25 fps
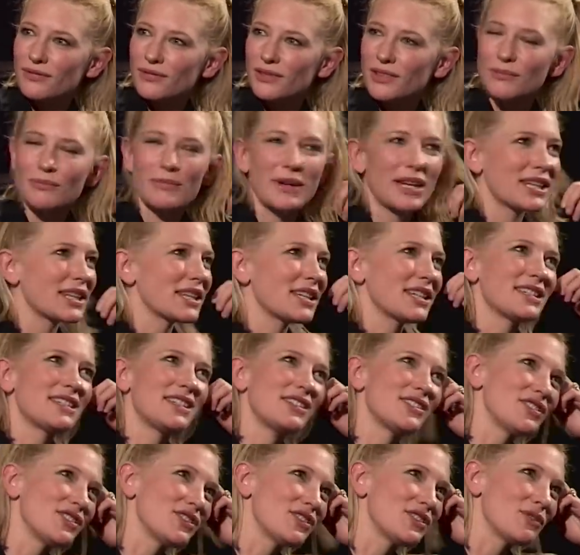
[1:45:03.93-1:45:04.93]
You make the
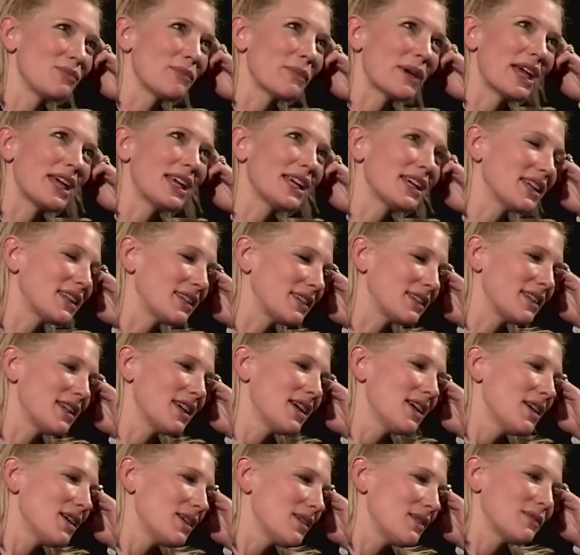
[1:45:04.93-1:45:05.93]
decisions you make, and
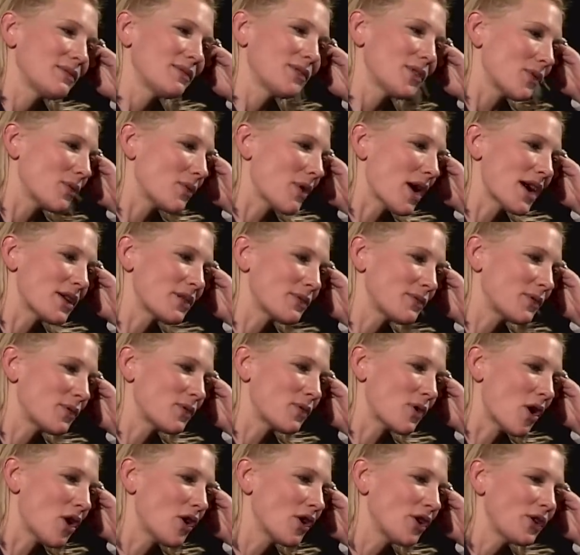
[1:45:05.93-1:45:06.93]
for right or for
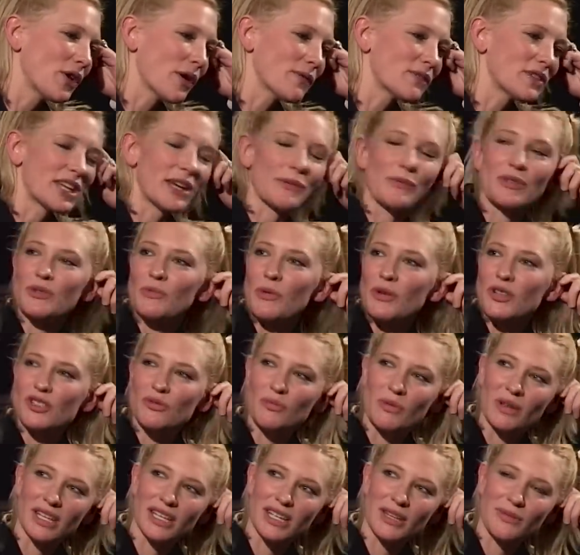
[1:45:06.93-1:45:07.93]
wrong, and you have to take
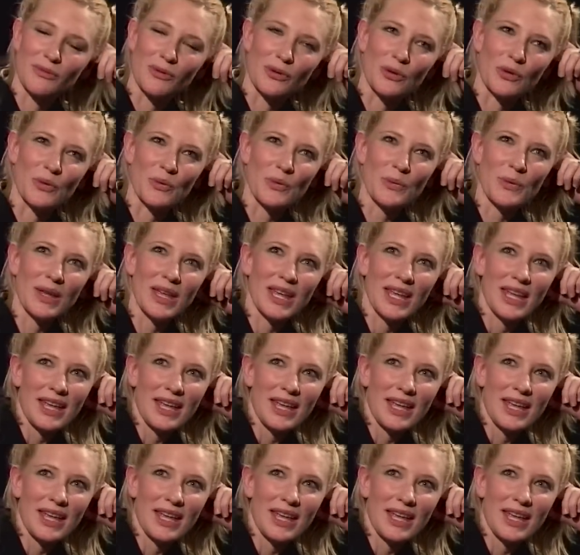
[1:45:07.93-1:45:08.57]
responsibility for them.